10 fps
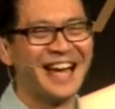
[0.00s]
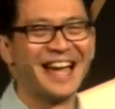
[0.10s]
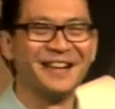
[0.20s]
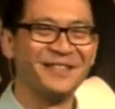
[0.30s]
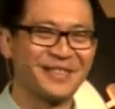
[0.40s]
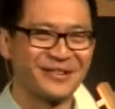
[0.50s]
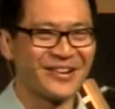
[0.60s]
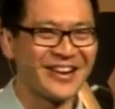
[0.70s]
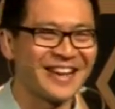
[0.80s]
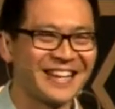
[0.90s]
And number
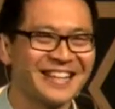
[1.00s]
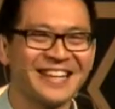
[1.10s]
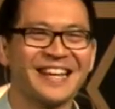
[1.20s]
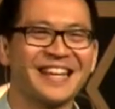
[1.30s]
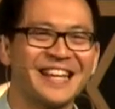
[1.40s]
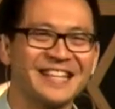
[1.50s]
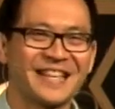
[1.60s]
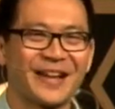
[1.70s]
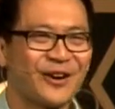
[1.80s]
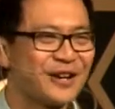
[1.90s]
three is
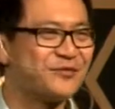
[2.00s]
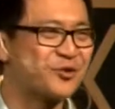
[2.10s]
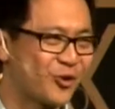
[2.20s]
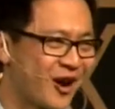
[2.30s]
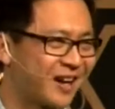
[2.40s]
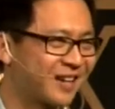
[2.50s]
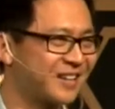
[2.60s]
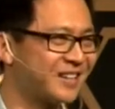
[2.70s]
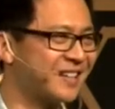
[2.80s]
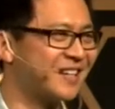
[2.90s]
that I have
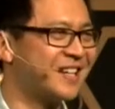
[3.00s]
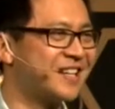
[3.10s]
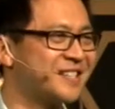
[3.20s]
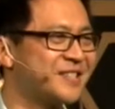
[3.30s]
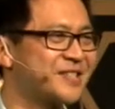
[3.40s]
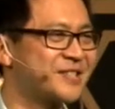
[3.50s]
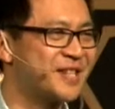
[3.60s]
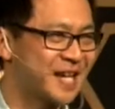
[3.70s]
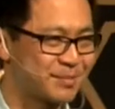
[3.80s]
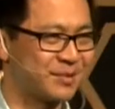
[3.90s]
drunk
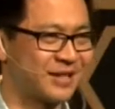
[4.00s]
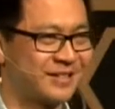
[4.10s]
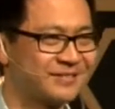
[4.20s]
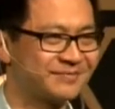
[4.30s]
snake blood.